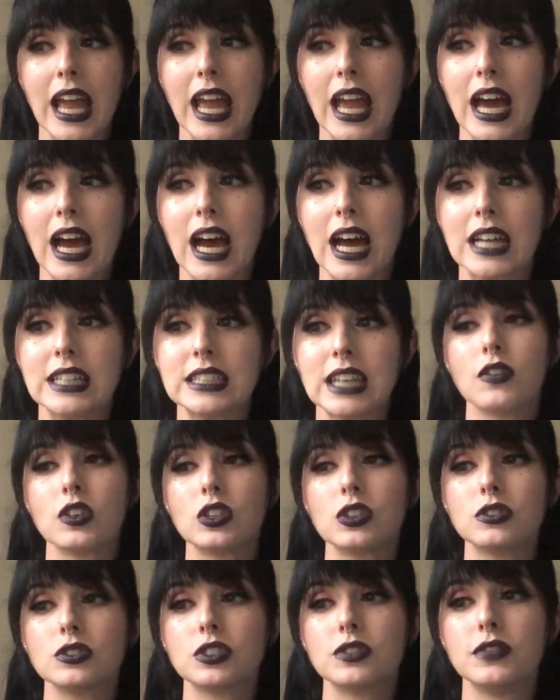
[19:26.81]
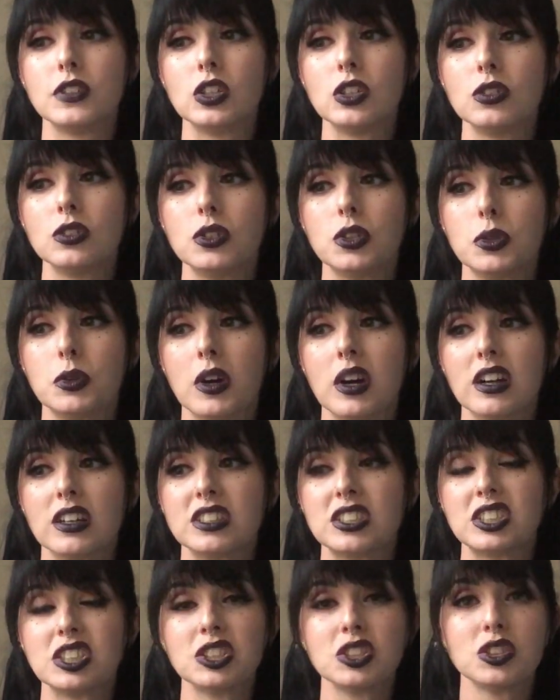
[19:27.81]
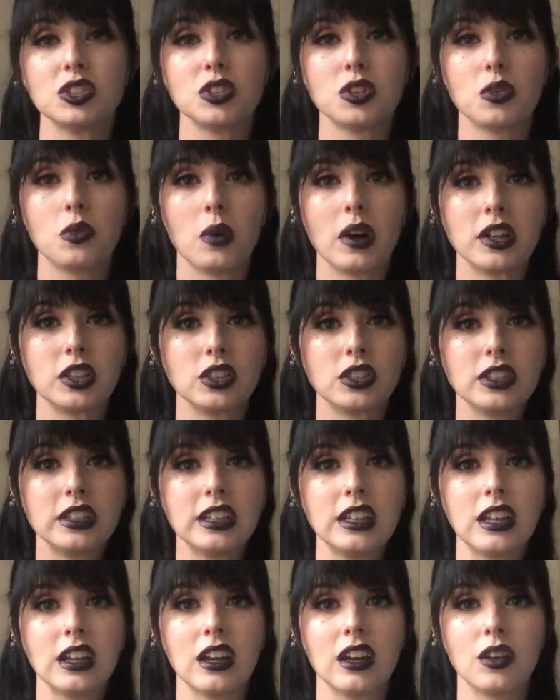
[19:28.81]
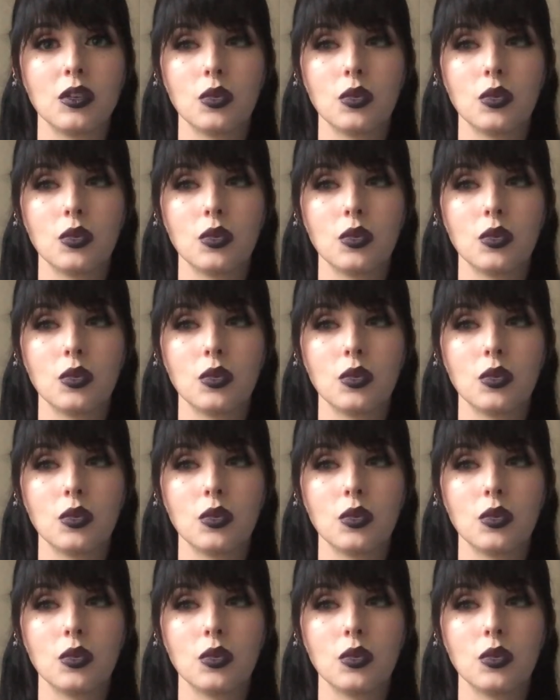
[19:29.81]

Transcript: and for those of you who are still wondering